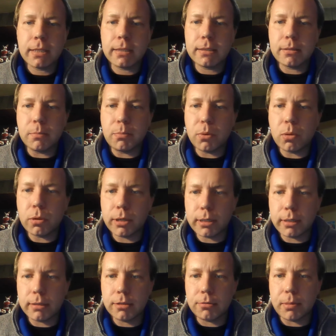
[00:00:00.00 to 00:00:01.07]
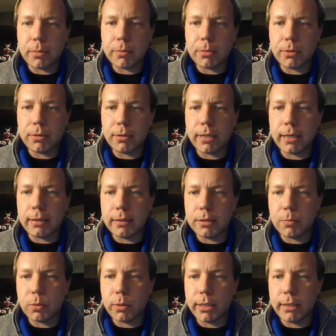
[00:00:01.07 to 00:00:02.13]
It's important to remember at
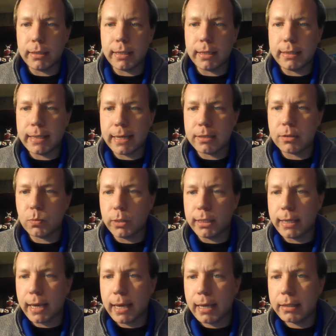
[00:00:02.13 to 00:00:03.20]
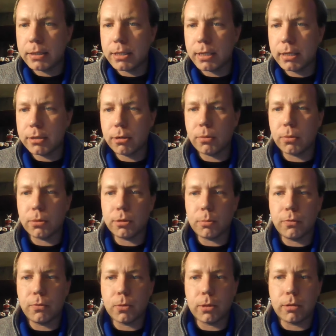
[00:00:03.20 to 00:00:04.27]
this point that yes, we can change our order
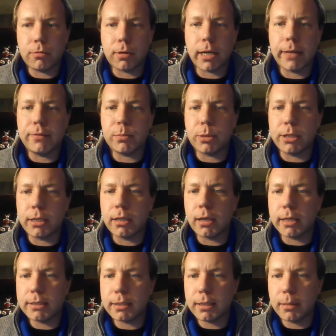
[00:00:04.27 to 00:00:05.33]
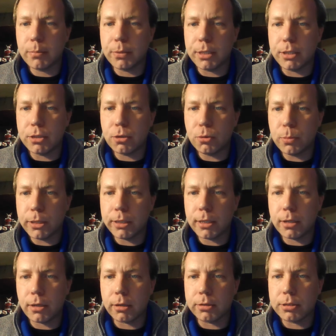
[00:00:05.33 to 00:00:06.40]
before it arrives, but it costs the company $2
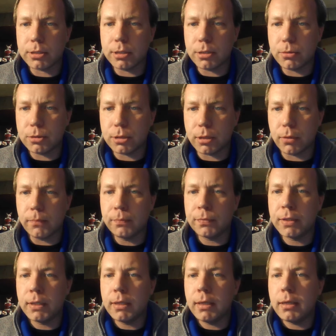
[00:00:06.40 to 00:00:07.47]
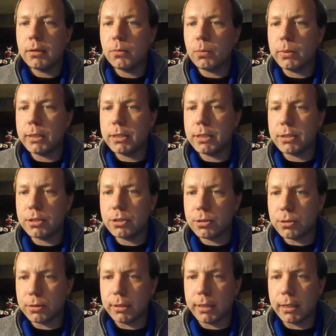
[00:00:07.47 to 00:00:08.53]
million to do so, which is
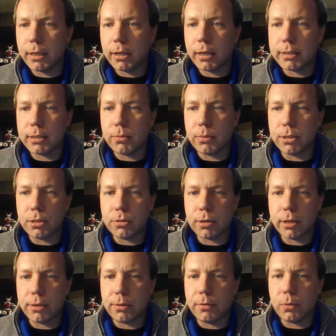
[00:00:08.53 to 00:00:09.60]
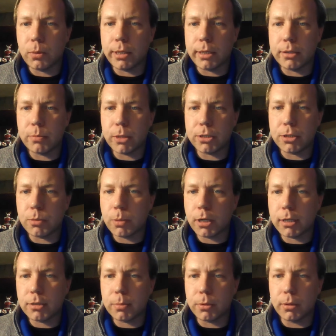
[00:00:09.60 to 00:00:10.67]
certainly a cost that we should try to avoid as much as
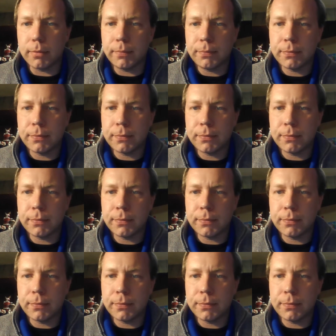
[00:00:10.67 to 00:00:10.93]
possible.